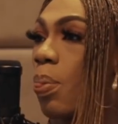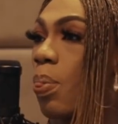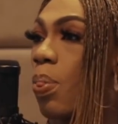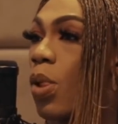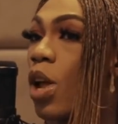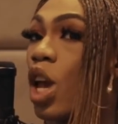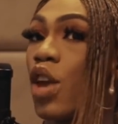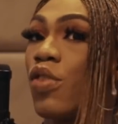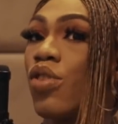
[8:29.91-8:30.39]

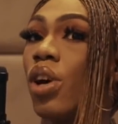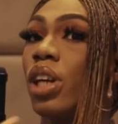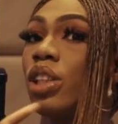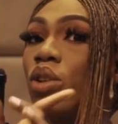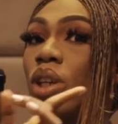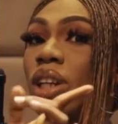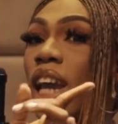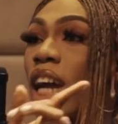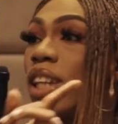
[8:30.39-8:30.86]
If you don't
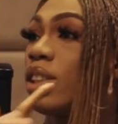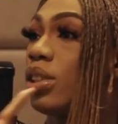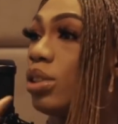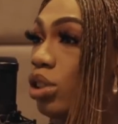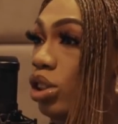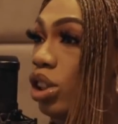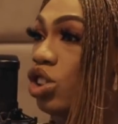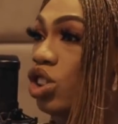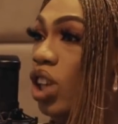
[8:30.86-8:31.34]
need to get
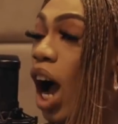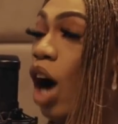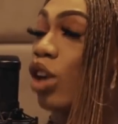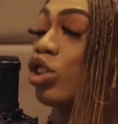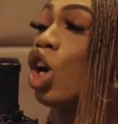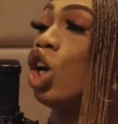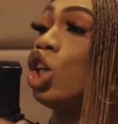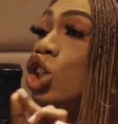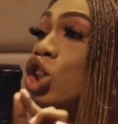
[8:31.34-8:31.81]
the
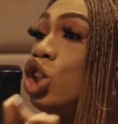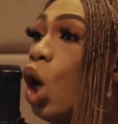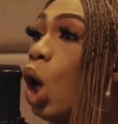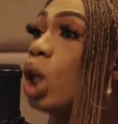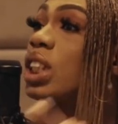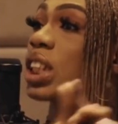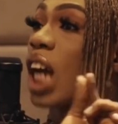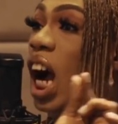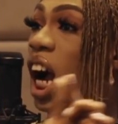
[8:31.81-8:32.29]
child,
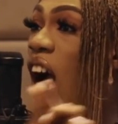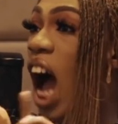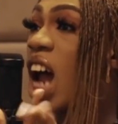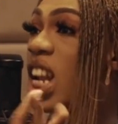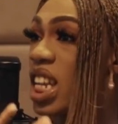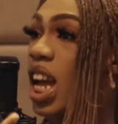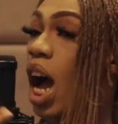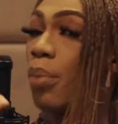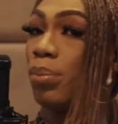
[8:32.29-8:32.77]
use
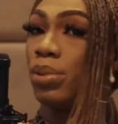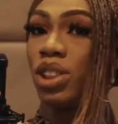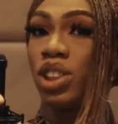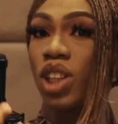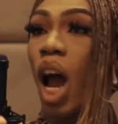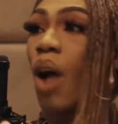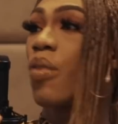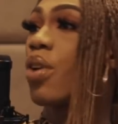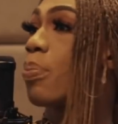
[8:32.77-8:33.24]
condom.
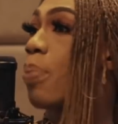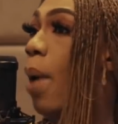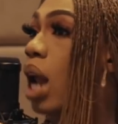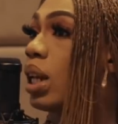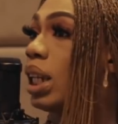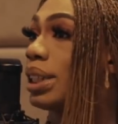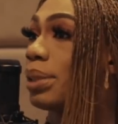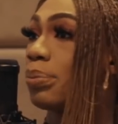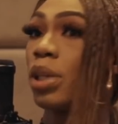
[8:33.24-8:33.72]
Sorry,
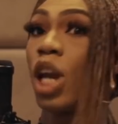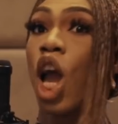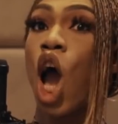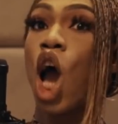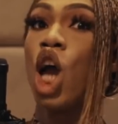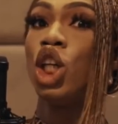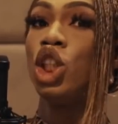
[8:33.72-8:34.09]
panics me.